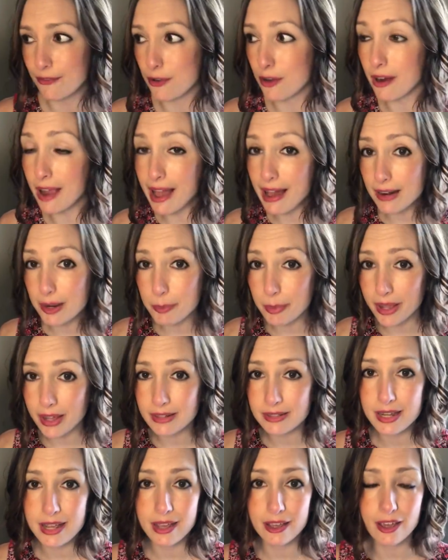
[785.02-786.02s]
if you're at a
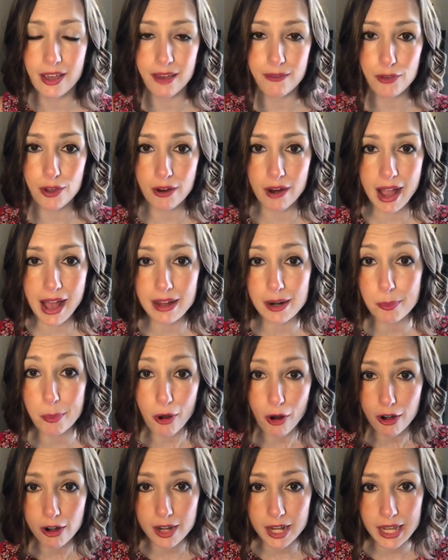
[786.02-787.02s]
picnic, if you're at a
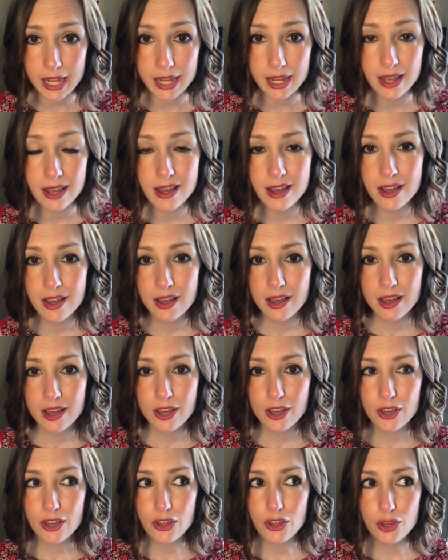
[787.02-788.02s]
party,
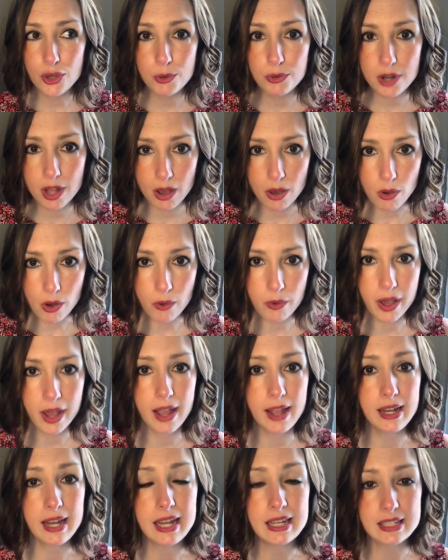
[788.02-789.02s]
you know,
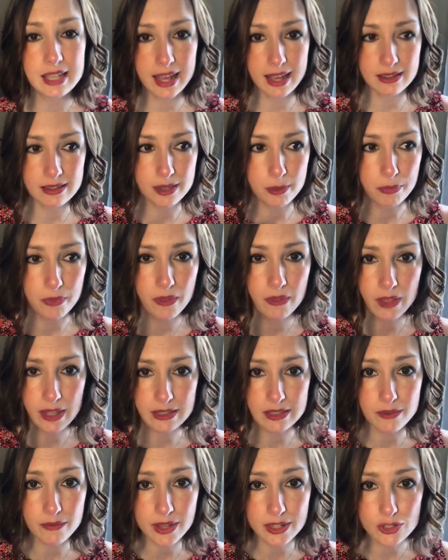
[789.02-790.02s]
okay, I need to get something
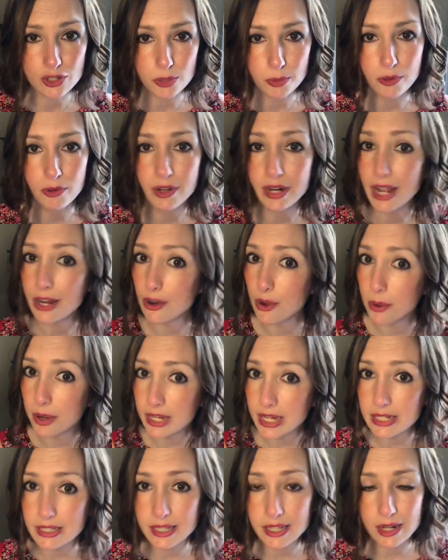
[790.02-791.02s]
that's a vegetable, and I know I
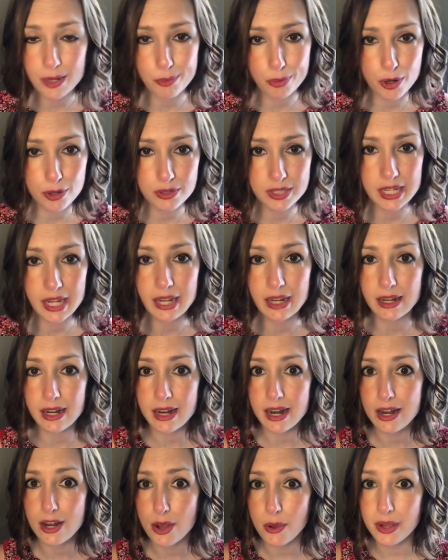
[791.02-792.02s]
need to get a protein,
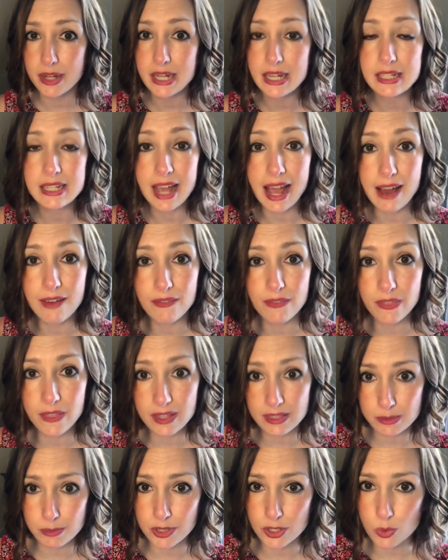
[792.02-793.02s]
and I know I need to have
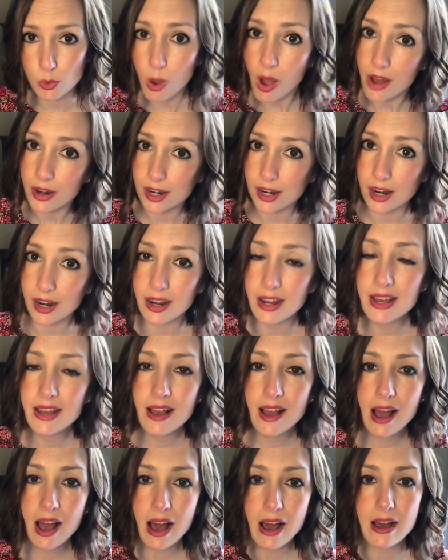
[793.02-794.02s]
this much water.
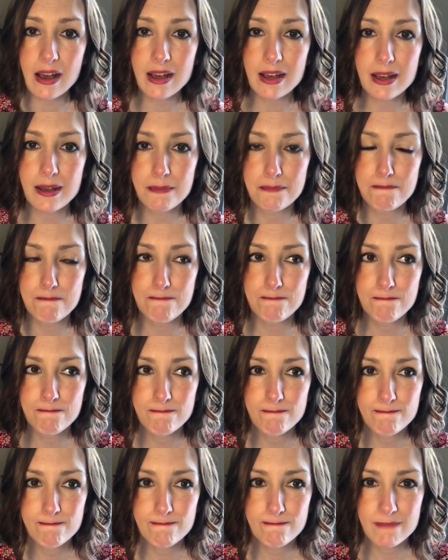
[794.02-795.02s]

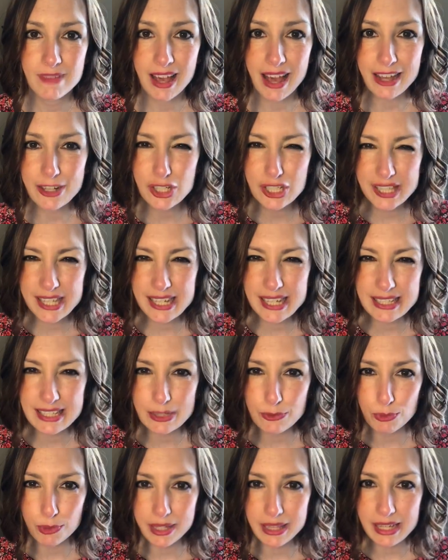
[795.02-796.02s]
I just think it's
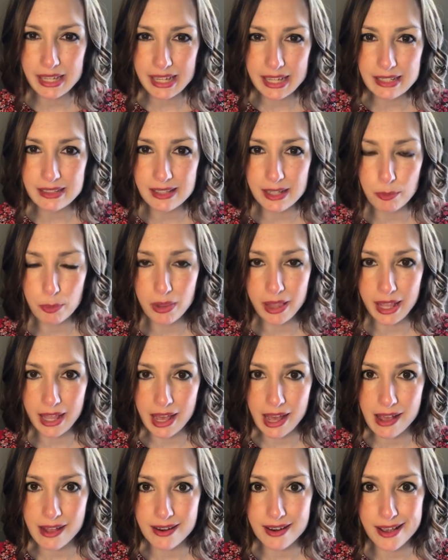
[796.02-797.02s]
a really easy
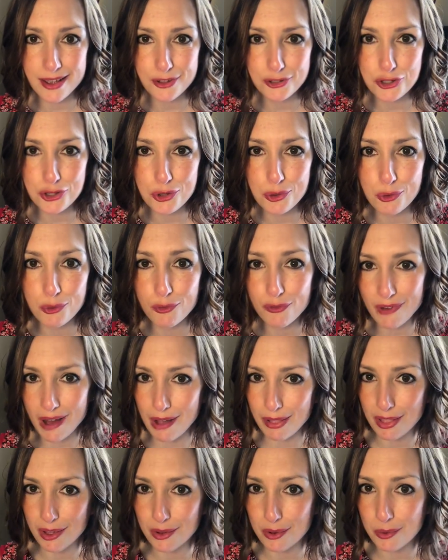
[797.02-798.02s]
plan to
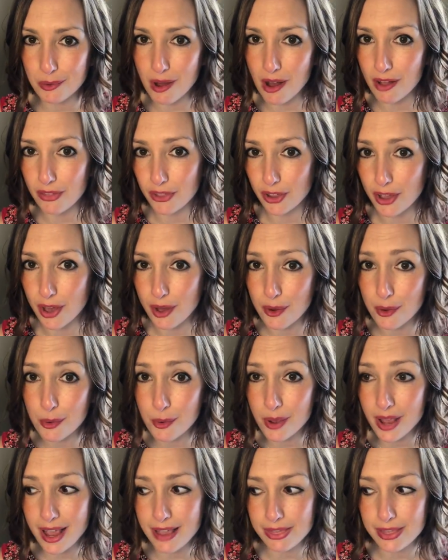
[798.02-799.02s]
follow on the
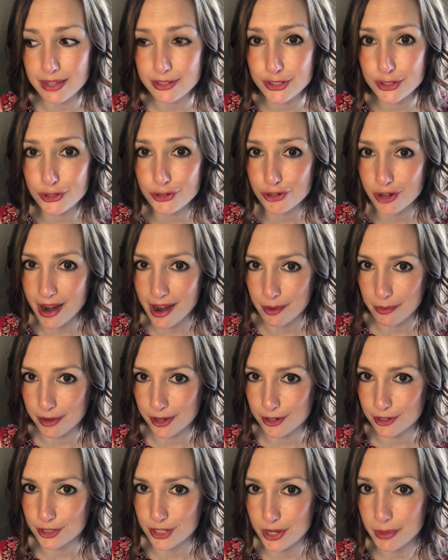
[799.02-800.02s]
go and then just track what
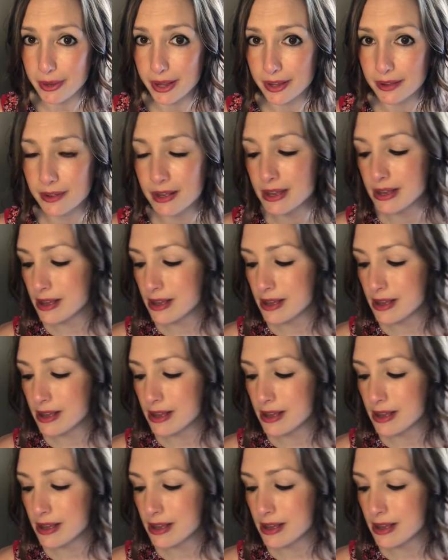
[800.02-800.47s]
you're doing.